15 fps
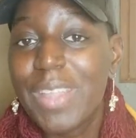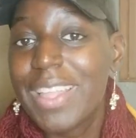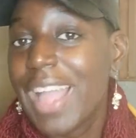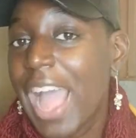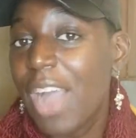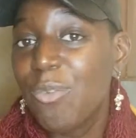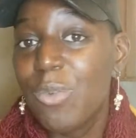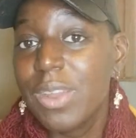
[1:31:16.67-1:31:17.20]

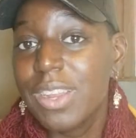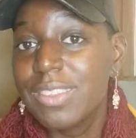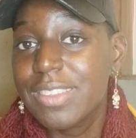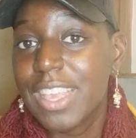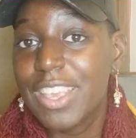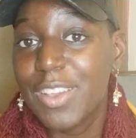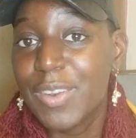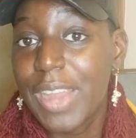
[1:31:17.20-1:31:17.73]
I want to
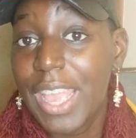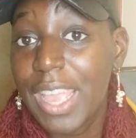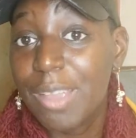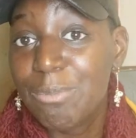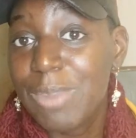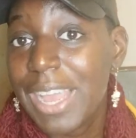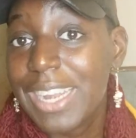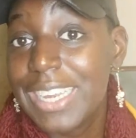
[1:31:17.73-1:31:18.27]
say your
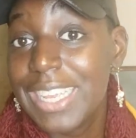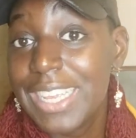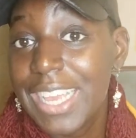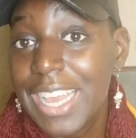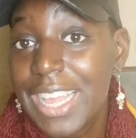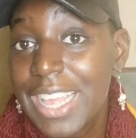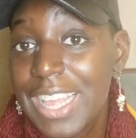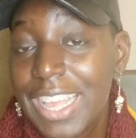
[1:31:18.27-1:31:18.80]
name,
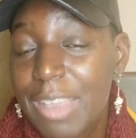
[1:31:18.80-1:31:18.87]
Nadia.